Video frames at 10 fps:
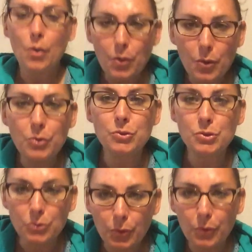Who
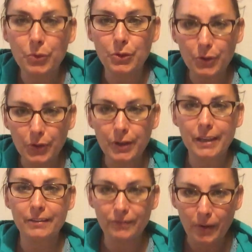stole the
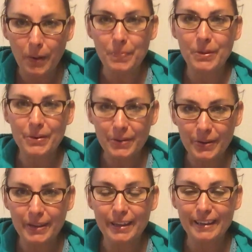cookie from the
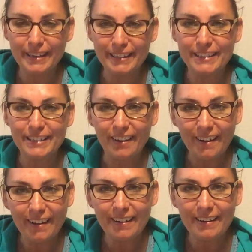cookie
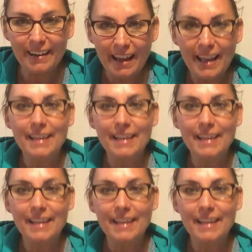jar?